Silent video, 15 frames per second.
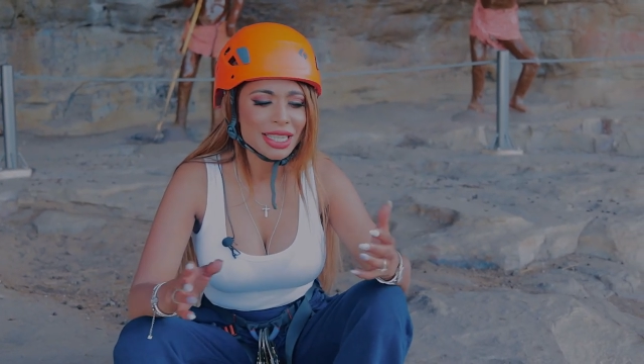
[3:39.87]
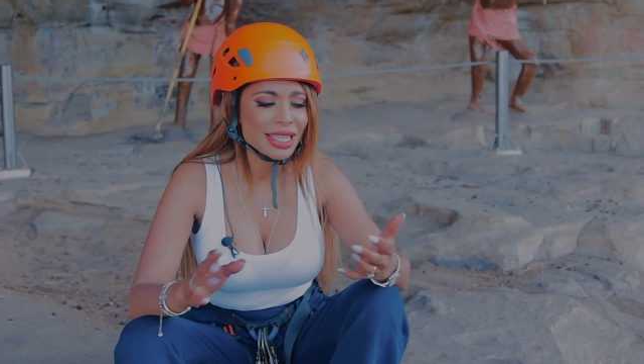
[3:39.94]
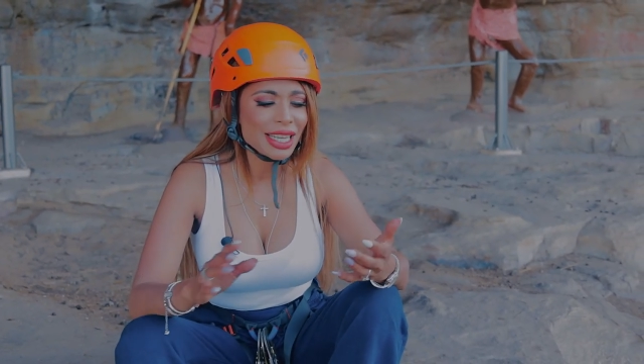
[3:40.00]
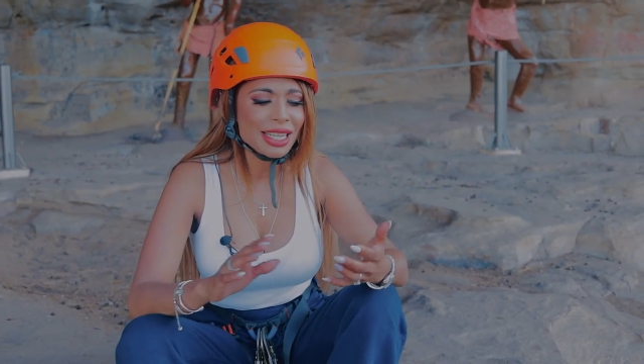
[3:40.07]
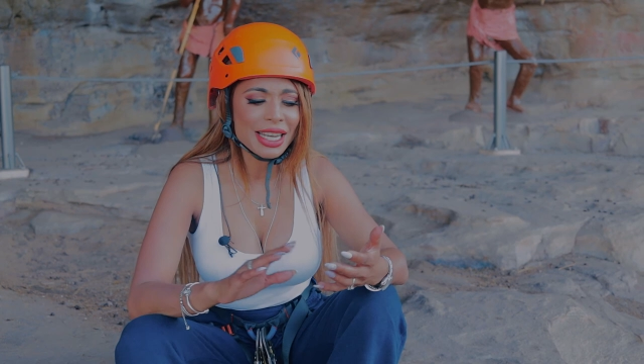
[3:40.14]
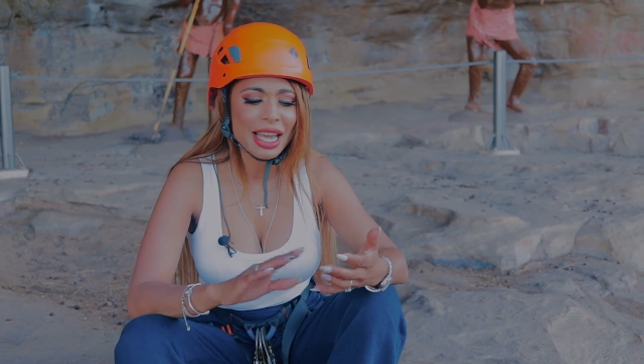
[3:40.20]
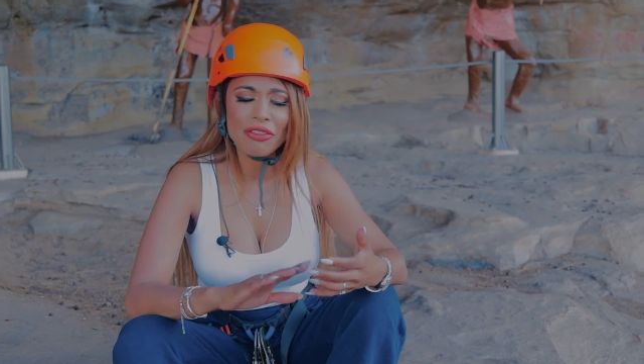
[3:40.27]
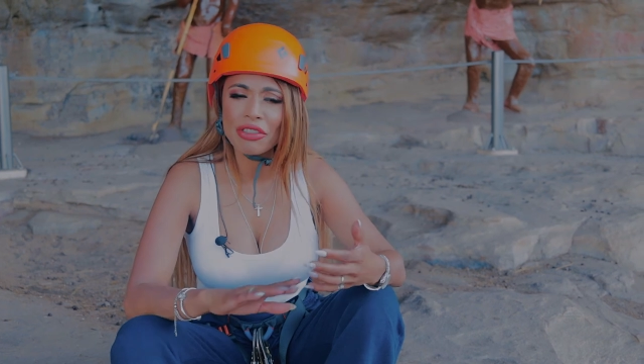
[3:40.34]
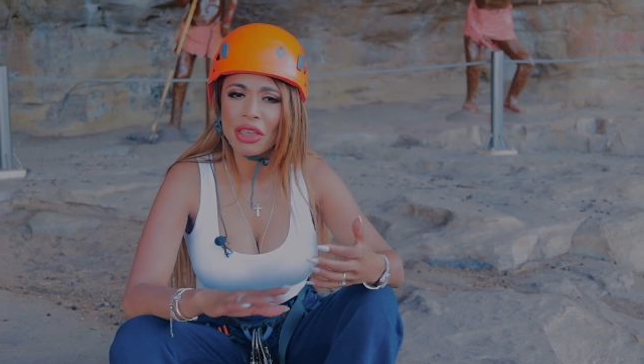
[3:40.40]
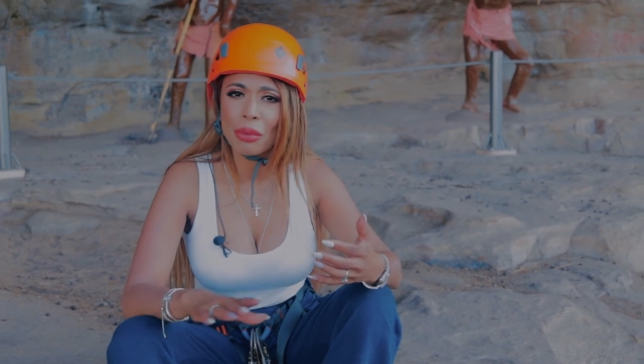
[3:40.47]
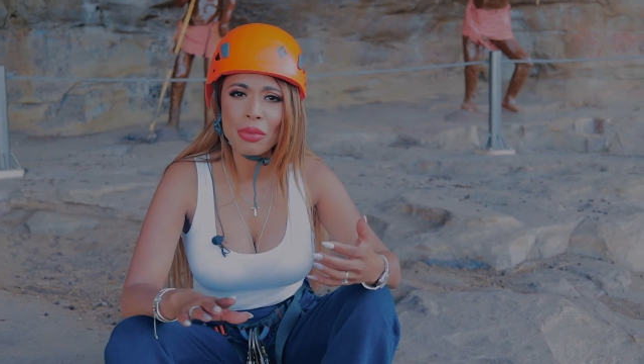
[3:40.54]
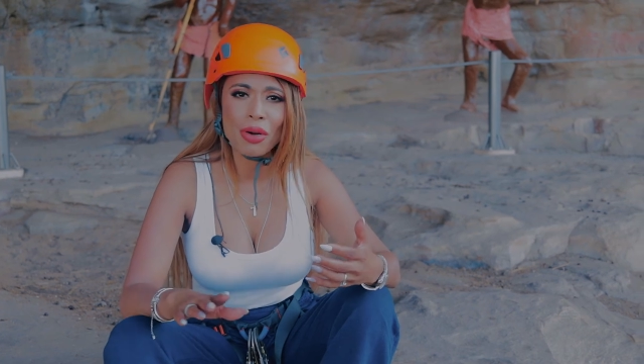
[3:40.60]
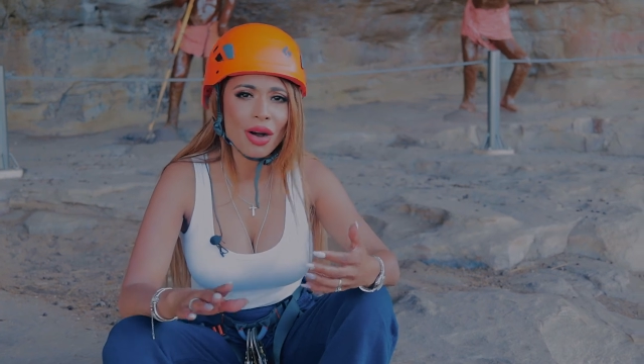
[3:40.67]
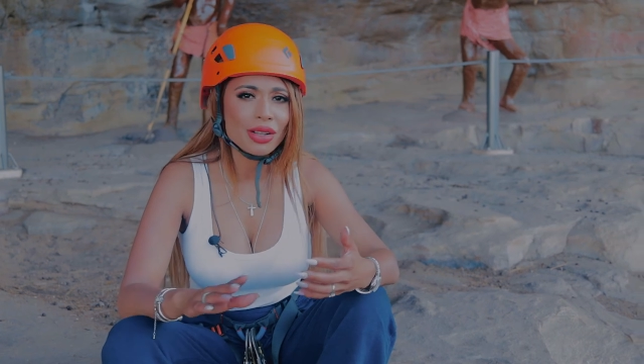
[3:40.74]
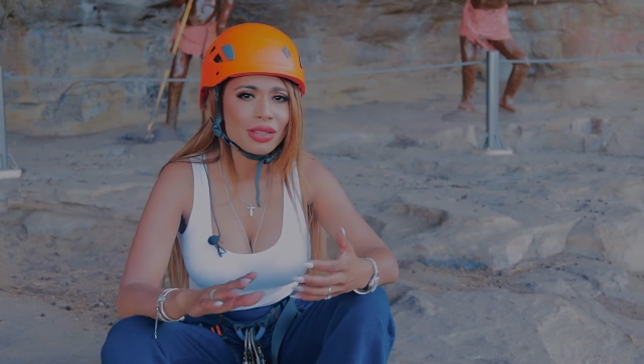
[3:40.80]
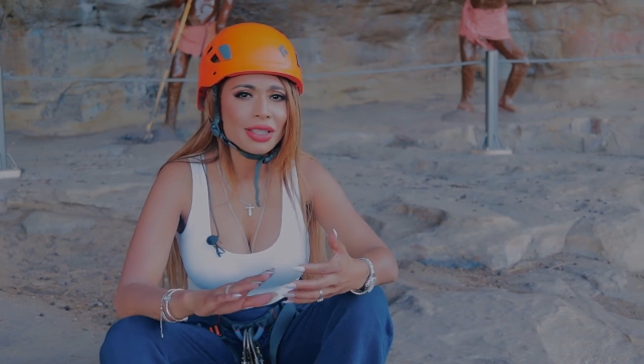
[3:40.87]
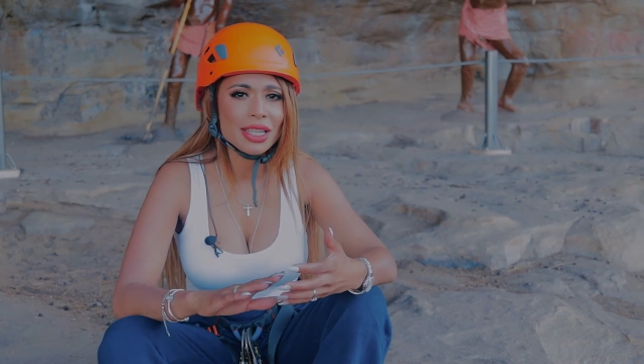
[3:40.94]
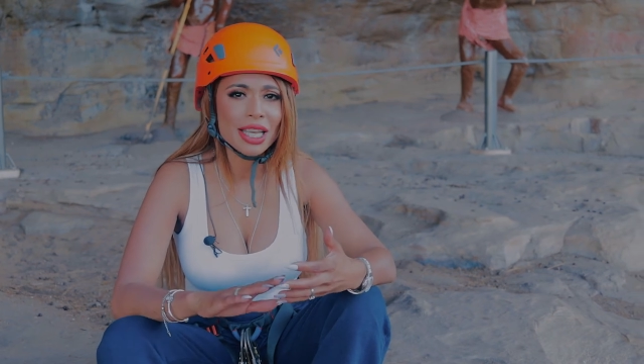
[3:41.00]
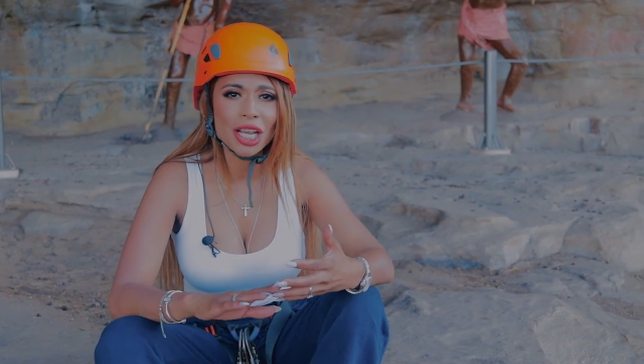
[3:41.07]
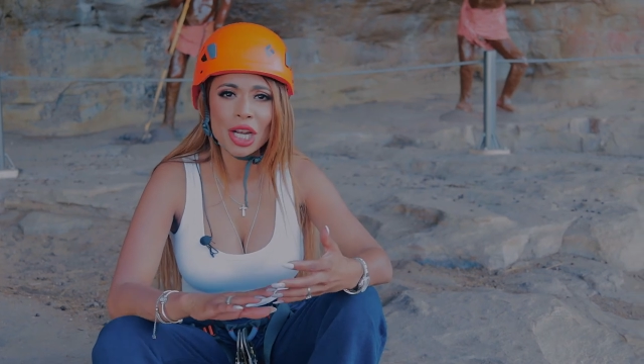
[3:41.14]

They left their pots, their